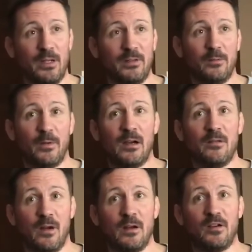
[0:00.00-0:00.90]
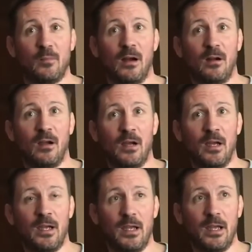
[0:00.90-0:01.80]
He's a very, very smart
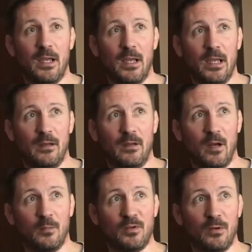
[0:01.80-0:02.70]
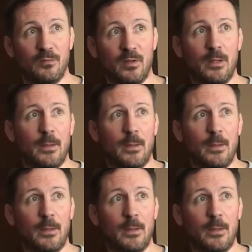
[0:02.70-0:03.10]
guy in terms of